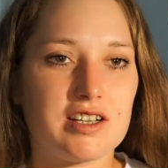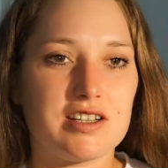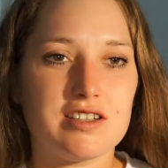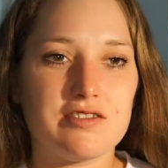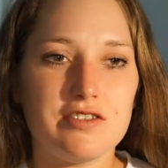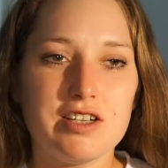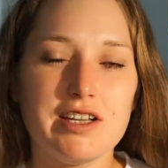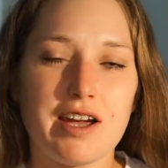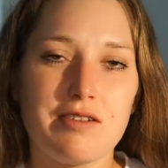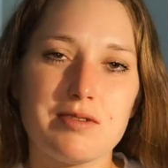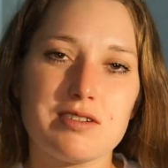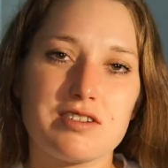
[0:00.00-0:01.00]
I didn't really
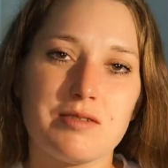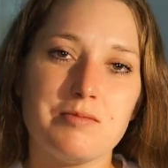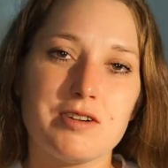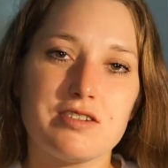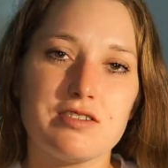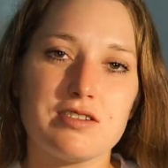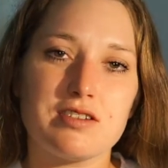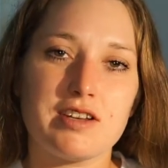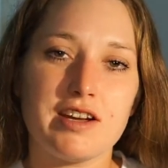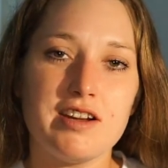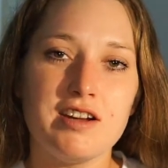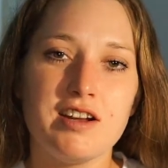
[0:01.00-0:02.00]
have somewhere to
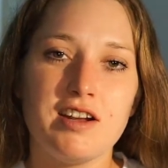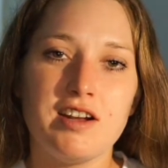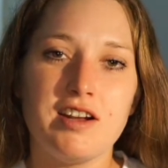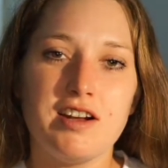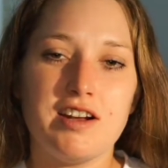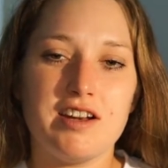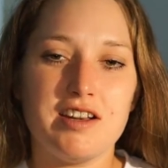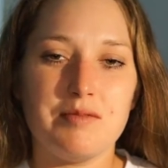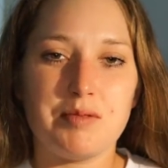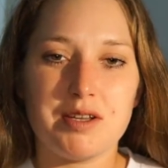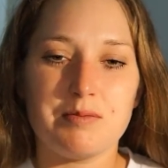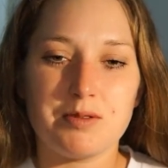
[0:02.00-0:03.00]
stay, and the
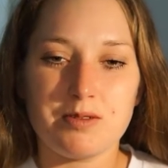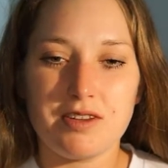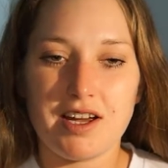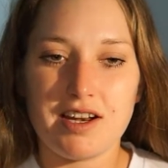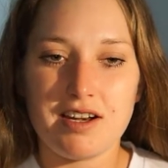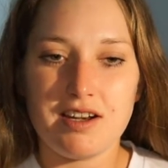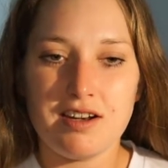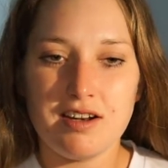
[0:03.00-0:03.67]
people that